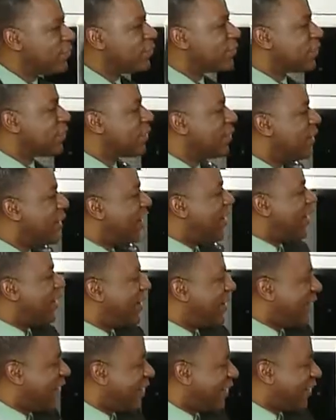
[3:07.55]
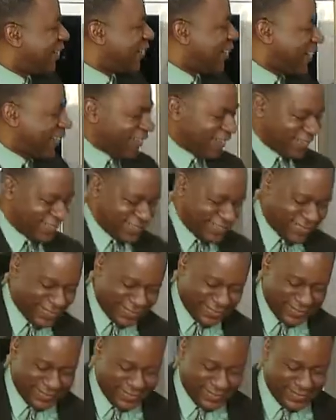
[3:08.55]

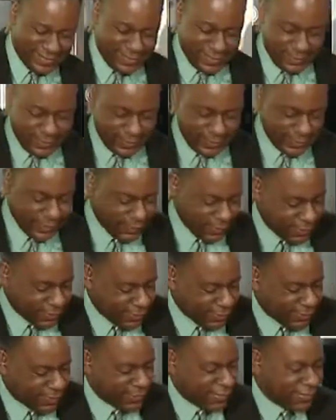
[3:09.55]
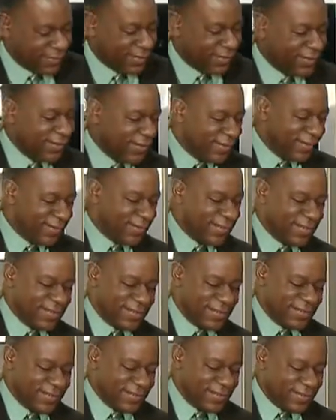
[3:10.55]

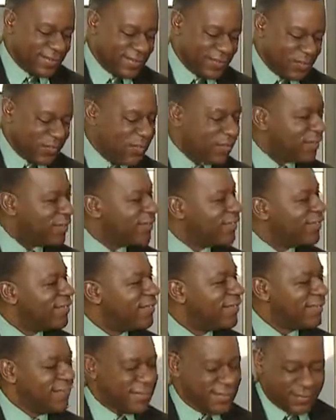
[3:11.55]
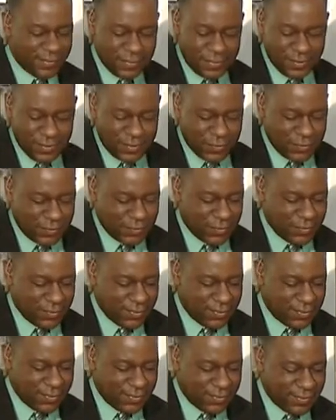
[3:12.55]

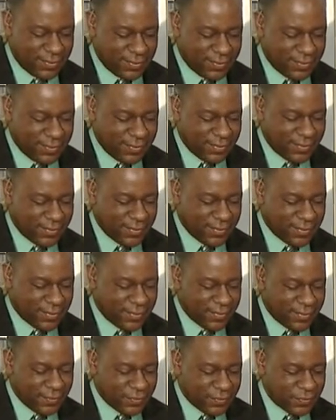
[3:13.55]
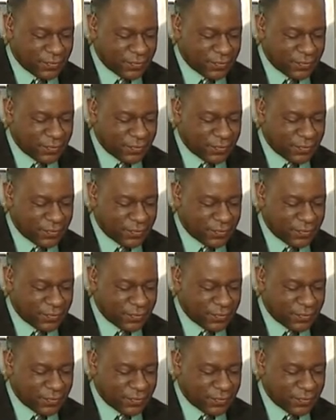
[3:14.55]
[no speech]